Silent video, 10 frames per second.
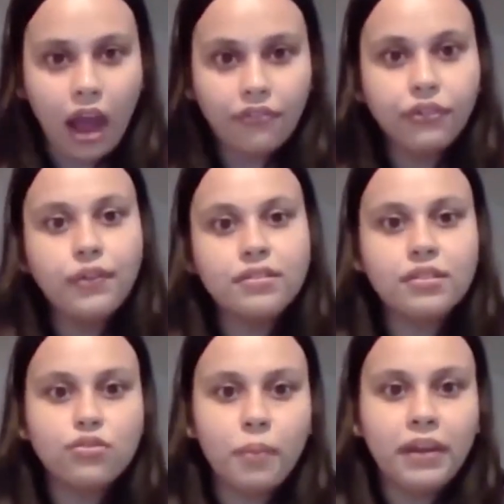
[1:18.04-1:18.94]
After facing
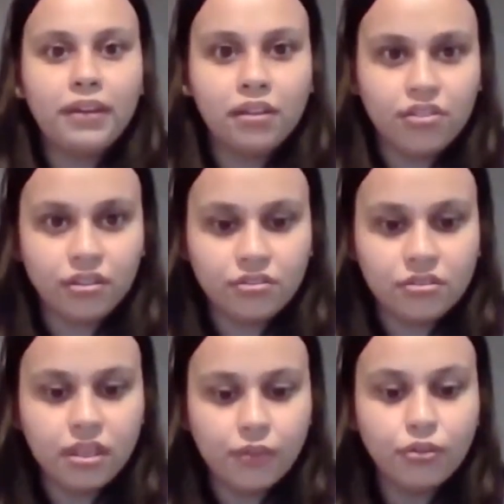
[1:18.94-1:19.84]
so many
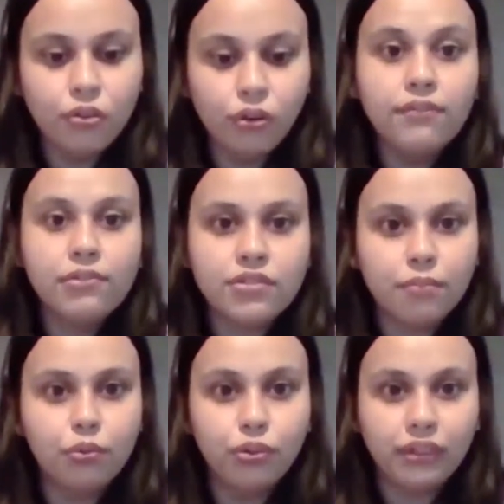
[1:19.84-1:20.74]
rejections, he was looking for
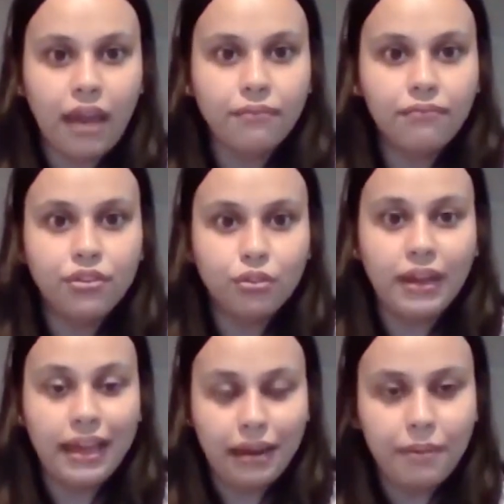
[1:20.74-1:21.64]
some boot camp which could
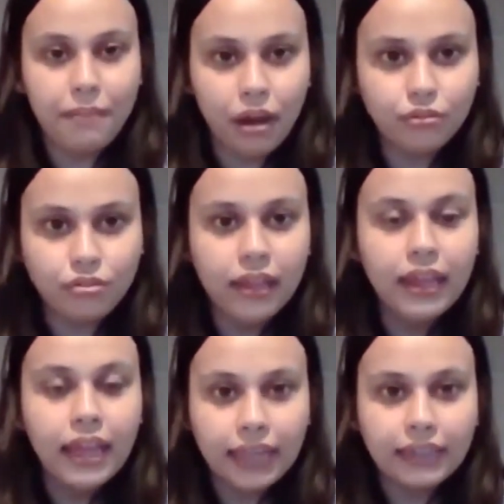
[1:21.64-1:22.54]
help him out
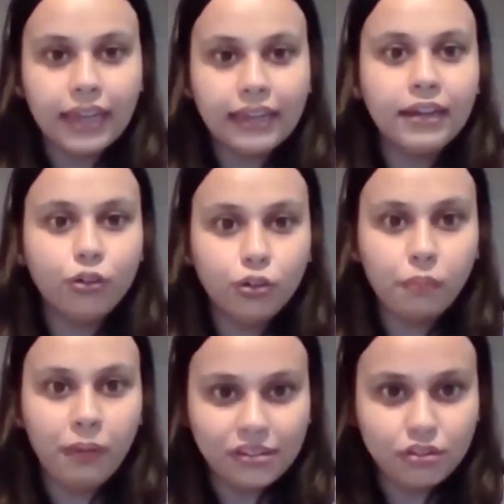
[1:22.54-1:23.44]
in getting a good
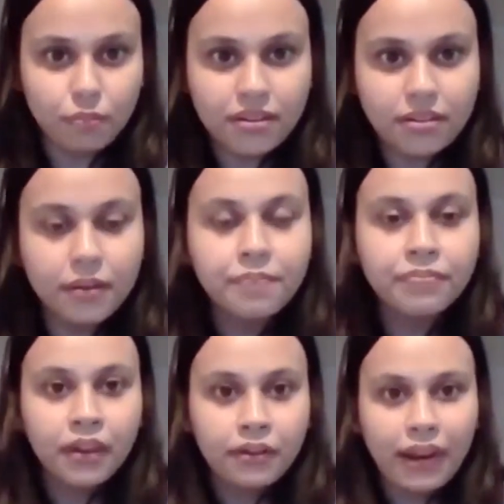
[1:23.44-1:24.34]
placement,
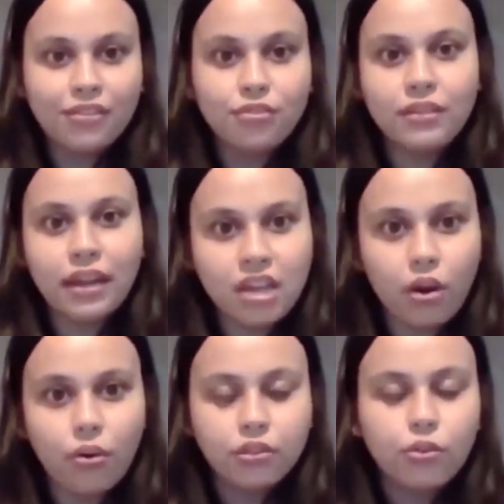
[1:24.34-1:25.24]
right? So that's how,
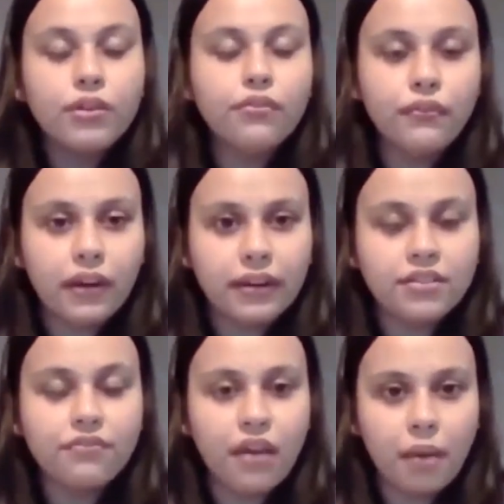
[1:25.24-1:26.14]
through his friends
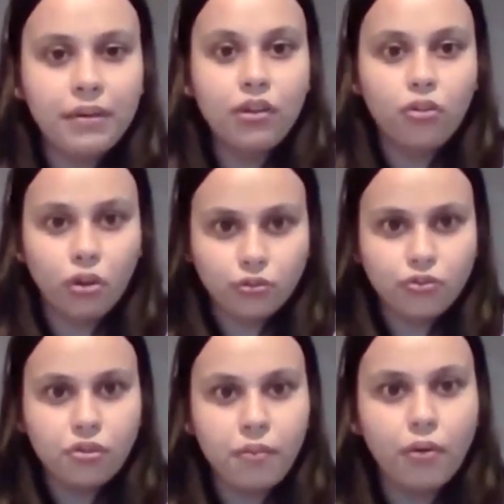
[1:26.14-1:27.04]
and family, he got to
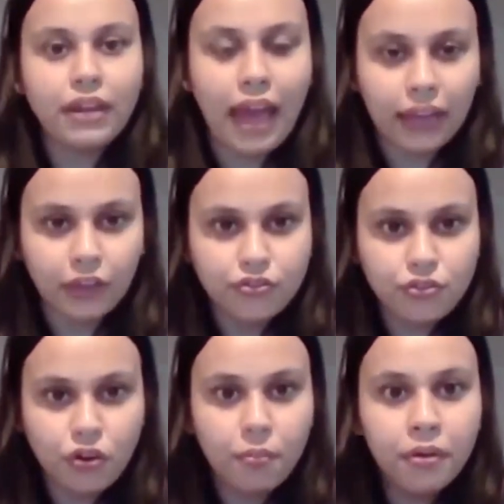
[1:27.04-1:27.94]
know about
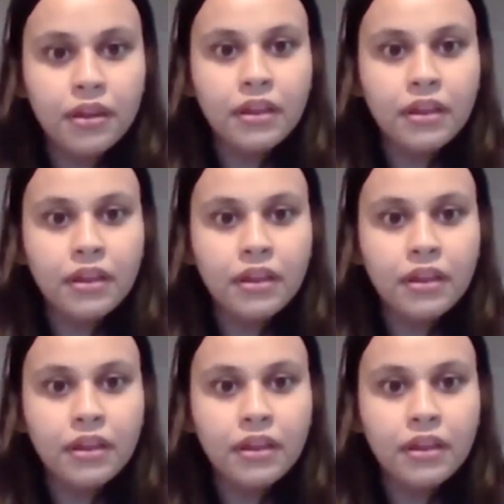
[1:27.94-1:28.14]
AccioJob.